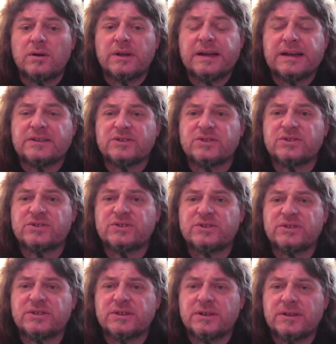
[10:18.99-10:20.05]
Yeah, just as
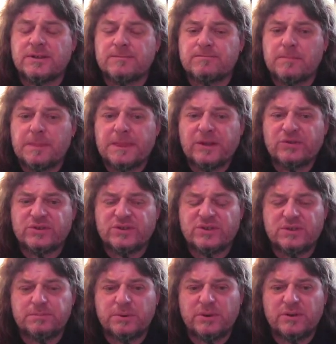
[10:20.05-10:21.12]
the
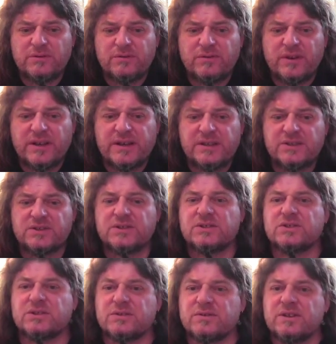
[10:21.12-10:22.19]
burn fades,
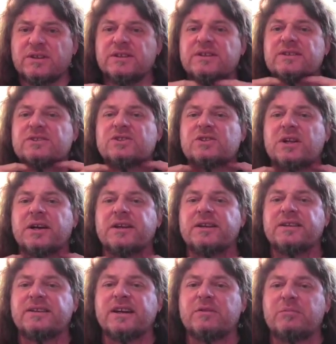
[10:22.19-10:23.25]
it's sort of
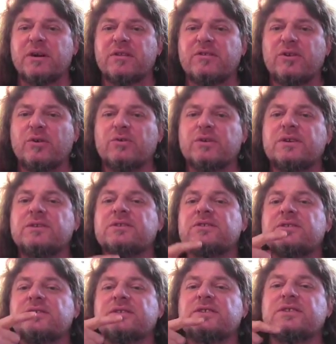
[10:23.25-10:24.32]
sliding down my throat.
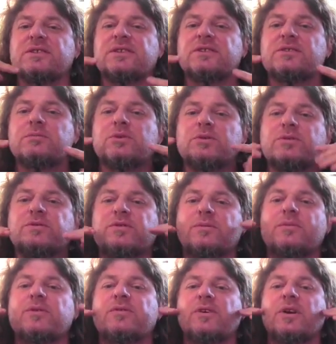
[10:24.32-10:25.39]
So it's moved
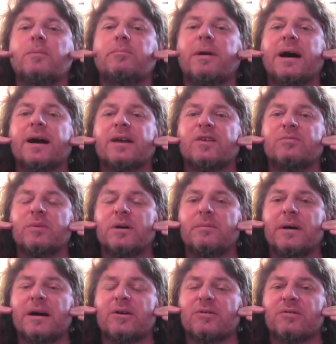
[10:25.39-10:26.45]
from the very back of my
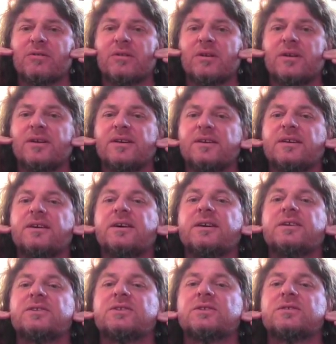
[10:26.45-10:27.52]
mouth,
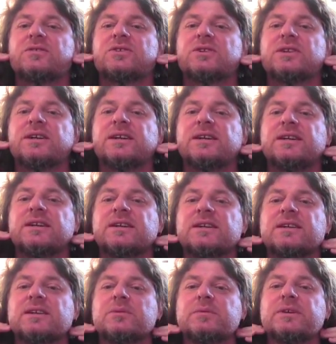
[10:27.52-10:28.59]
and it's sort of sliding a
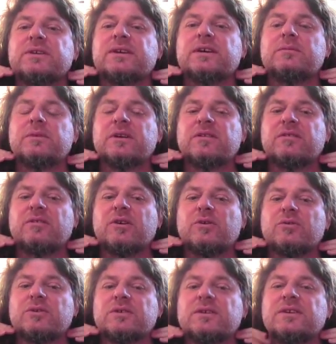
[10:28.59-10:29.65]
little bit down my
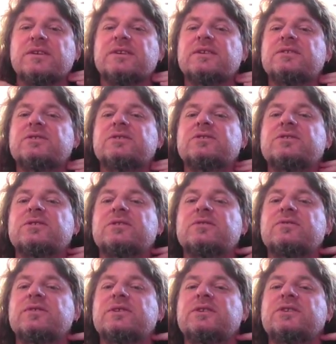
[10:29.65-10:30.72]
throat to sort
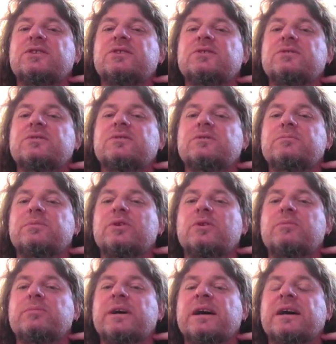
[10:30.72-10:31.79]
of finish
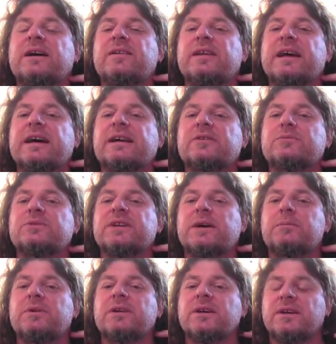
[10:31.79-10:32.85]
behind the Adam's
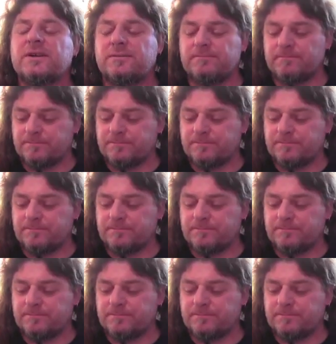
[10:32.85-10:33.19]
apple here.